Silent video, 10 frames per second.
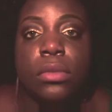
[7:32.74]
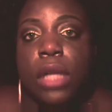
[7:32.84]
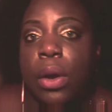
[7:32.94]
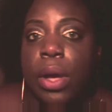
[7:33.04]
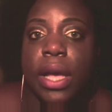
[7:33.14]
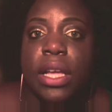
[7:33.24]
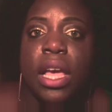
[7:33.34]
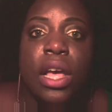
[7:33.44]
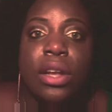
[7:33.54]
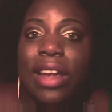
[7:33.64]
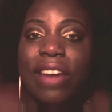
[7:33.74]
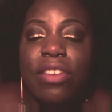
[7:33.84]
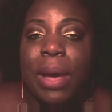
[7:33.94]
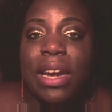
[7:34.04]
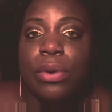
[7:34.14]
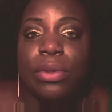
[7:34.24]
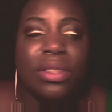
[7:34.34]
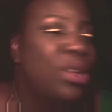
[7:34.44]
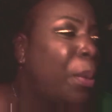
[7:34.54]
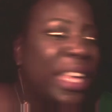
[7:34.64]
okay,
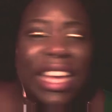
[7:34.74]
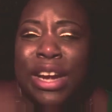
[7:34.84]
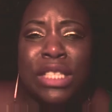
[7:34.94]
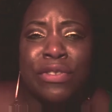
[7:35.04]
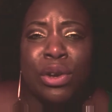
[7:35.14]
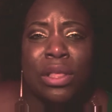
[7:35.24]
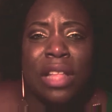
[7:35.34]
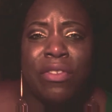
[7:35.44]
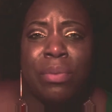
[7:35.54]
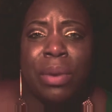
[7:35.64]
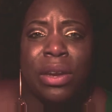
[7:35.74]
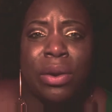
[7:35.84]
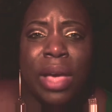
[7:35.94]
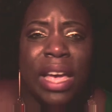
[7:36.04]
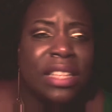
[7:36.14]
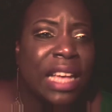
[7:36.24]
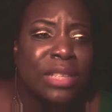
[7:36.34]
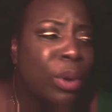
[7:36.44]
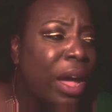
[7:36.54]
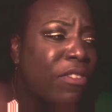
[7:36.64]
nobody cares if you're in love with Peter. Okay,
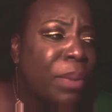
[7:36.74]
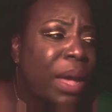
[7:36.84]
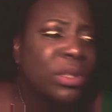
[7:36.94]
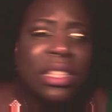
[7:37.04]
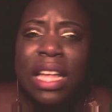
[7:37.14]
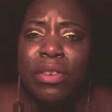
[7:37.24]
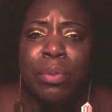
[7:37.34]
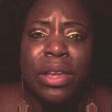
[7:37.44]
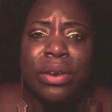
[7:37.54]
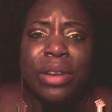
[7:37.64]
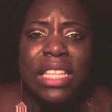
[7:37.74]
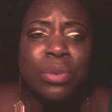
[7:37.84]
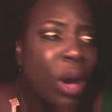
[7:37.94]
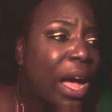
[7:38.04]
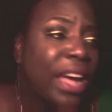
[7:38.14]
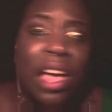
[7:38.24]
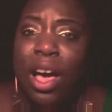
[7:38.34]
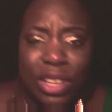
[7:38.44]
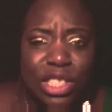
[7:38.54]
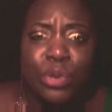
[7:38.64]
that's why everybody was in love with Peter. That's why
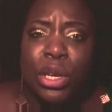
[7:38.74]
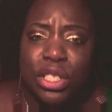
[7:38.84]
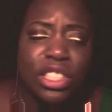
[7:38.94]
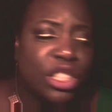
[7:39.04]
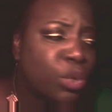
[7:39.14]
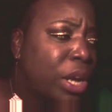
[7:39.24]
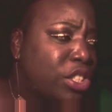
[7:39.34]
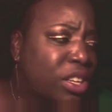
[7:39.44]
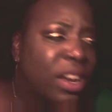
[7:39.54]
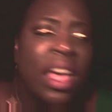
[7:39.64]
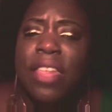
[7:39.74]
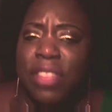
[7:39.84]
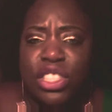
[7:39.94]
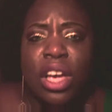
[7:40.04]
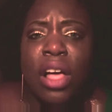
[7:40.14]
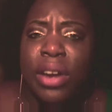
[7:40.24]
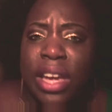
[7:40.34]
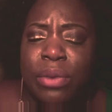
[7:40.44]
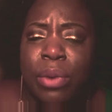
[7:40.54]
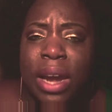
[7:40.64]
y'all, this is what situation that y'all are
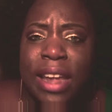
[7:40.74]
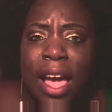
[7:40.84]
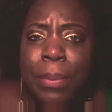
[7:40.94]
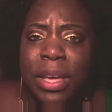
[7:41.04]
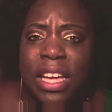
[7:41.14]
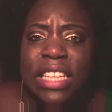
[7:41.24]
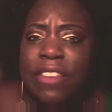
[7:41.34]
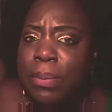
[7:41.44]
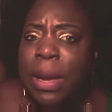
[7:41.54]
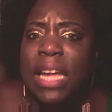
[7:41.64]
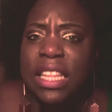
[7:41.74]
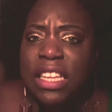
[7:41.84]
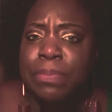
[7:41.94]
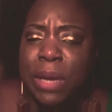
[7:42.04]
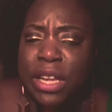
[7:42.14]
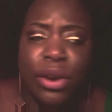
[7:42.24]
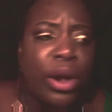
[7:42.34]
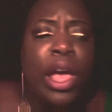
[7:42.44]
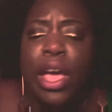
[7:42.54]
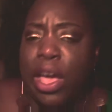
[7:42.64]
in right now, because everybody loves
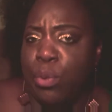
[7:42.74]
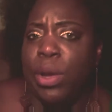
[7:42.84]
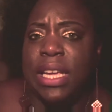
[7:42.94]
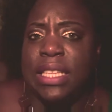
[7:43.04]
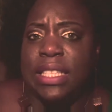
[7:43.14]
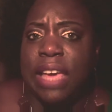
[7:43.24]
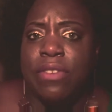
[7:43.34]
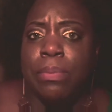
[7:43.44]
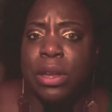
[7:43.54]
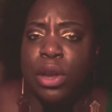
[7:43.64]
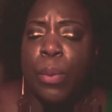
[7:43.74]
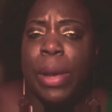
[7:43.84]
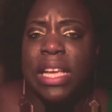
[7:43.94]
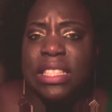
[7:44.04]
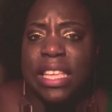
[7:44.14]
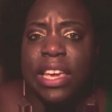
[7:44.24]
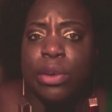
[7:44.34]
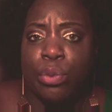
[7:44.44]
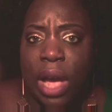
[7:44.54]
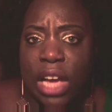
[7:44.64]
Peter and what he's given, but nobody's
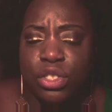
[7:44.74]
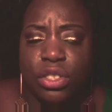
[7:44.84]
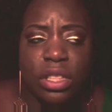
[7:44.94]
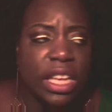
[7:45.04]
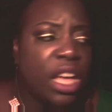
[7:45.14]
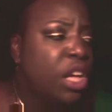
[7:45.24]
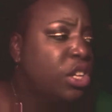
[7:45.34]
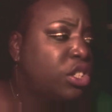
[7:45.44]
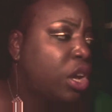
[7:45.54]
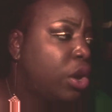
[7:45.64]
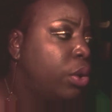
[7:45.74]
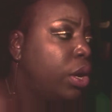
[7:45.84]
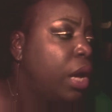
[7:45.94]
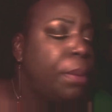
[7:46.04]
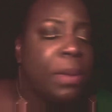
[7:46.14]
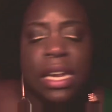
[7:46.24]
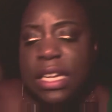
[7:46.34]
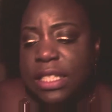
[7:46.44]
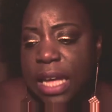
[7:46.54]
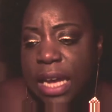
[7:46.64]
thinking rationally. So Amina
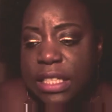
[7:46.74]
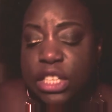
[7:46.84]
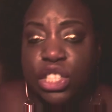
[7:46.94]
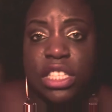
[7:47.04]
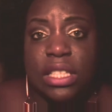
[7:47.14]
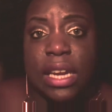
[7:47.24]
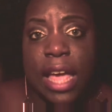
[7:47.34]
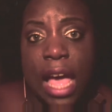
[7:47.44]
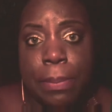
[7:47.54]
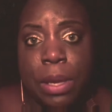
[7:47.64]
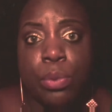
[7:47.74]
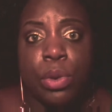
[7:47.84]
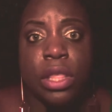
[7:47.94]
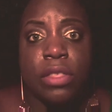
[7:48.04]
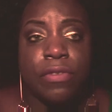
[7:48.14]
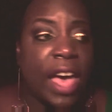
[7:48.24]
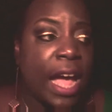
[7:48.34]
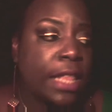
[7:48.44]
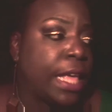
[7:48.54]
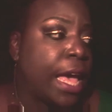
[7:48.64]
decides that she's unhappy with the
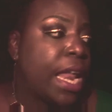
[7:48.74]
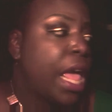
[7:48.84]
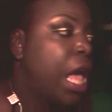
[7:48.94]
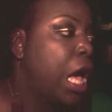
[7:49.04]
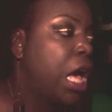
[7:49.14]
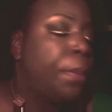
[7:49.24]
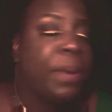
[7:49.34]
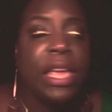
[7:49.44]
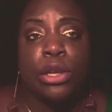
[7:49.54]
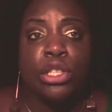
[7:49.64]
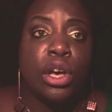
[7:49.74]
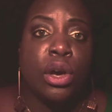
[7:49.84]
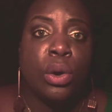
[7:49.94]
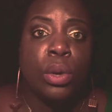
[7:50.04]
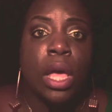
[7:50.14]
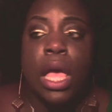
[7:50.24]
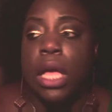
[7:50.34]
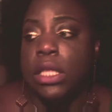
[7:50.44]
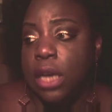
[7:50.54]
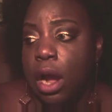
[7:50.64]
fact that Peter told
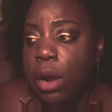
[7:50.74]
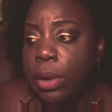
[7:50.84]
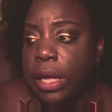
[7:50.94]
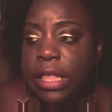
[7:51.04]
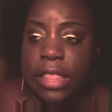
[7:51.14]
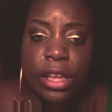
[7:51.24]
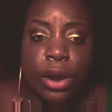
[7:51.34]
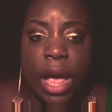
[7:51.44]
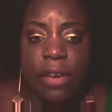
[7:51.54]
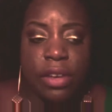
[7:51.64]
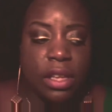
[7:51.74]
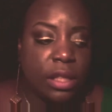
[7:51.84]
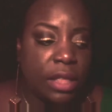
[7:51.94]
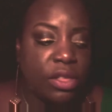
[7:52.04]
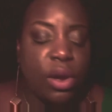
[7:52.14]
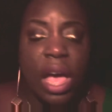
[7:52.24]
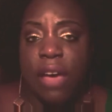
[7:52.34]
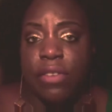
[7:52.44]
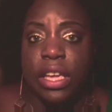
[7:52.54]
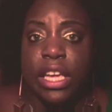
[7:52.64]
Tara that they're having
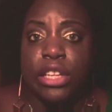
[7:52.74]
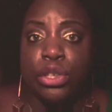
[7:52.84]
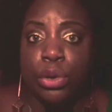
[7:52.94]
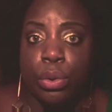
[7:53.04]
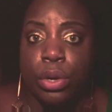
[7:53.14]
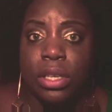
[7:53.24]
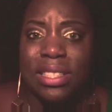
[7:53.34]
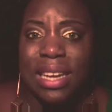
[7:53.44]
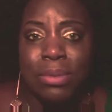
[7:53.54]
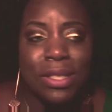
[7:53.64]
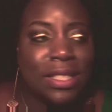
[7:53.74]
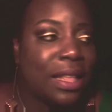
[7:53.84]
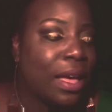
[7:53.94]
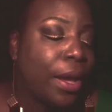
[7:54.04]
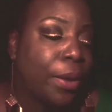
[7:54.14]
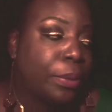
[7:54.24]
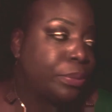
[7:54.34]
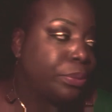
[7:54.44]
intercourse, and I'm just like,